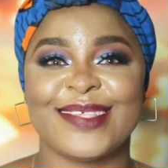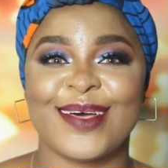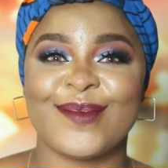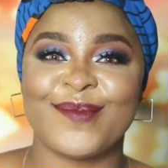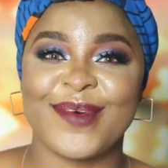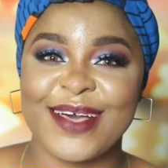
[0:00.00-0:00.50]
So
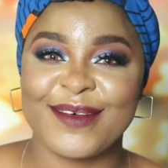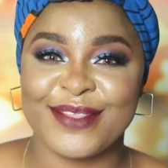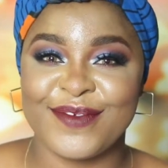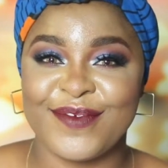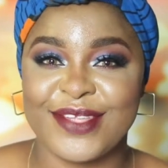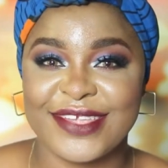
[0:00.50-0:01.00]
I'm back with
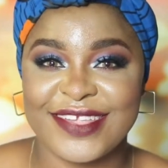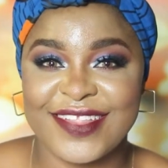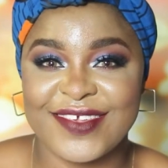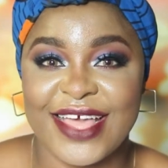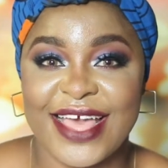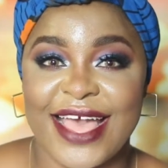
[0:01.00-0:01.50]
the finished
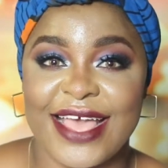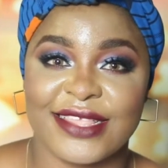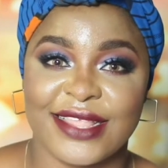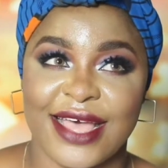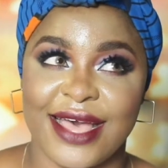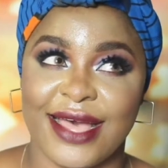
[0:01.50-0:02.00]
look, guys,
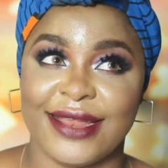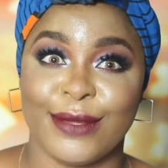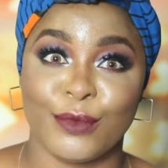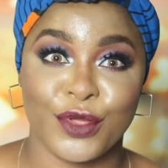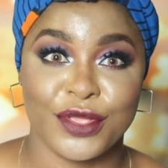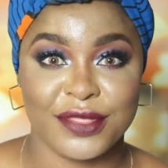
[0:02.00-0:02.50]
and
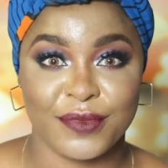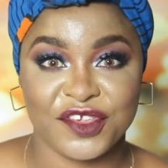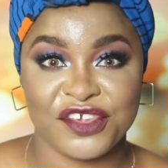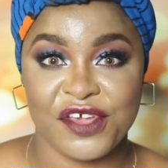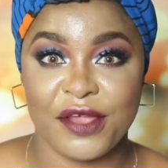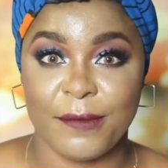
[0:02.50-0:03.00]
I'm going to be
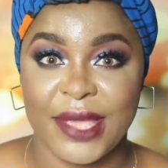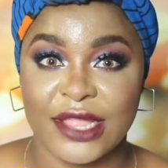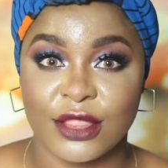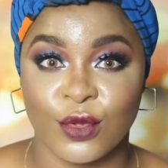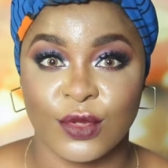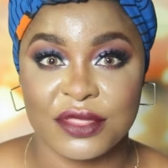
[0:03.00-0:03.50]
sharing my
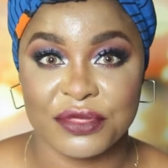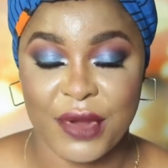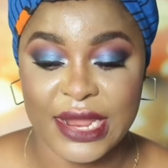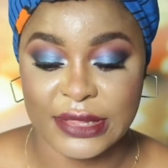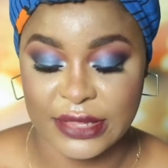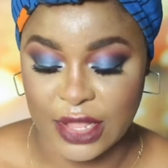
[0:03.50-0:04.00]
thoughts
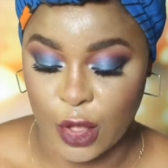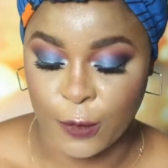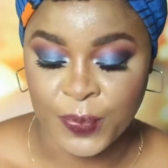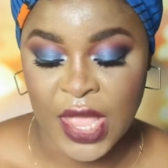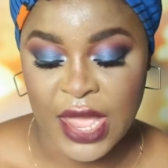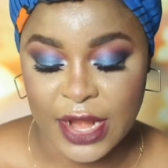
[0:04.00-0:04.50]
right now,
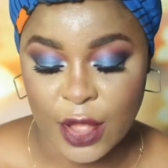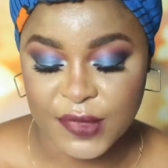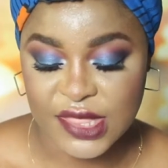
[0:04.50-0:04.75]
and I'll be